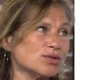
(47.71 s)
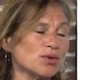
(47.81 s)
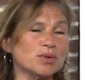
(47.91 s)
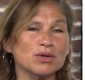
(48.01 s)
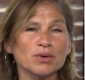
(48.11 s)

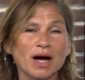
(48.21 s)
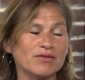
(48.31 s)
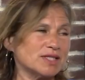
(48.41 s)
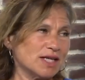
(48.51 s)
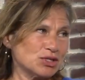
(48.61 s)
So when you
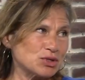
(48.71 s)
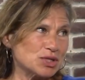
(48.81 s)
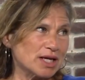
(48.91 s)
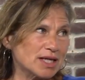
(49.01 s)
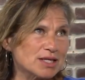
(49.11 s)
have
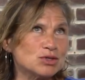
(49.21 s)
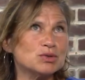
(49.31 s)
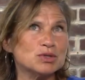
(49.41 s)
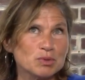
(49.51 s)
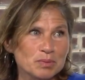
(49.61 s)
teachers like this,
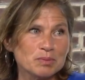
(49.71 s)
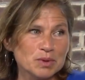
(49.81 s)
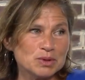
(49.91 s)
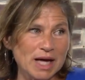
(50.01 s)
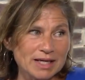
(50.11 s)

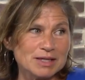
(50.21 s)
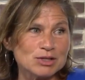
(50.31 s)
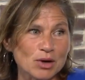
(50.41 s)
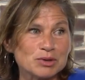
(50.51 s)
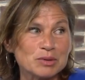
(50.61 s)
you tend to
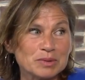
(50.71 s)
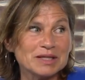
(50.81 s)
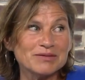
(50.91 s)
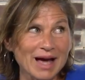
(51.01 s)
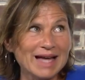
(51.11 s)
start to believe